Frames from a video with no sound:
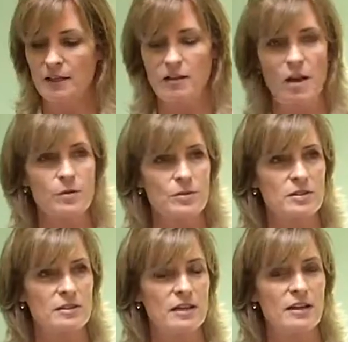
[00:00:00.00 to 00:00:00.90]
In it goes.
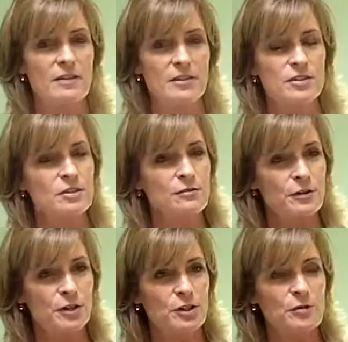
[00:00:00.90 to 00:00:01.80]
This is
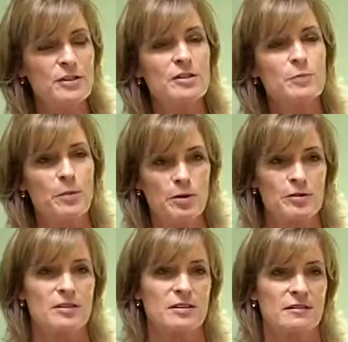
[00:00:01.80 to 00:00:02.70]
for you. This is
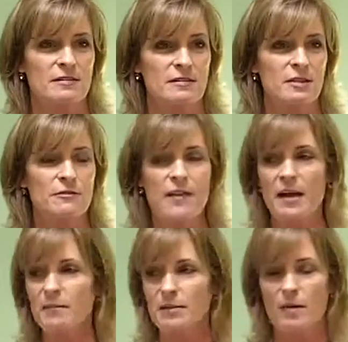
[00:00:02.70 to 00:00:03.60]
personal. Your
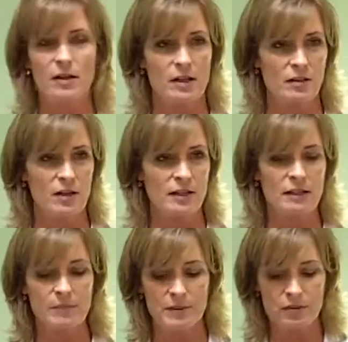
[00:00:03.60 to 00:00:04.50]
family might not
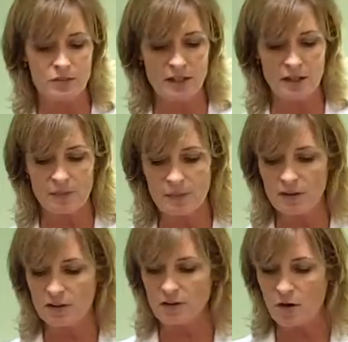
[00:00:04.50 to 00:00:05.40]
like it, but you kind of
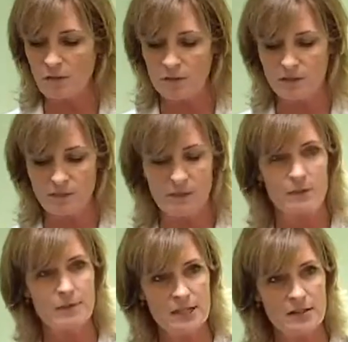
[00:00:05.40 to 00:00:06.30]
put your own little
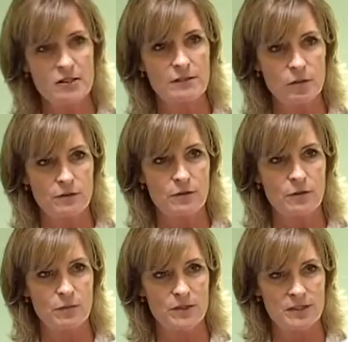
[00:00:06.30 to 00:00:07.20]
piece of your
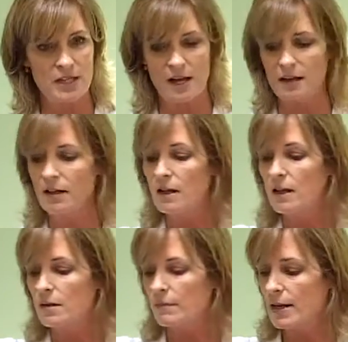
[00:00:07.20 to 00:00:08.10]
food aside.
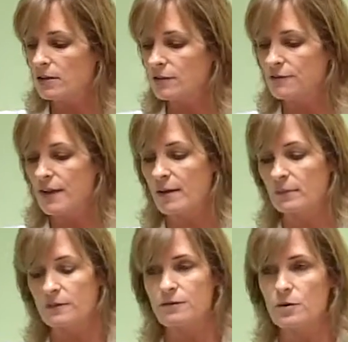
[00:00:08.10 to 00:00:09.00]
Make your
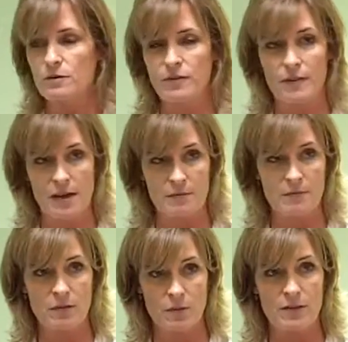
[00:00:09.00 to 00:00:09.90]
family food for
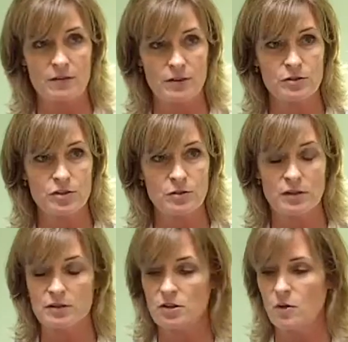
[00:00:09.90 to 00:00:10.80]
them the way they're used to
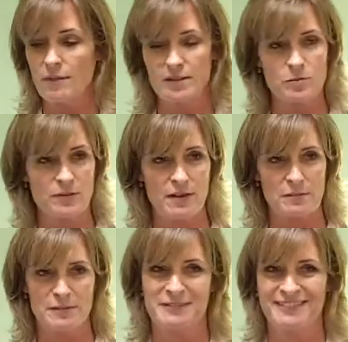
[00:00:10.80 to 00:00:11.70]
it. Don't mess with
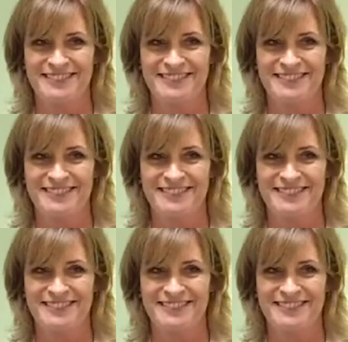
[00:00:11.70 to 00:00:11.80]
them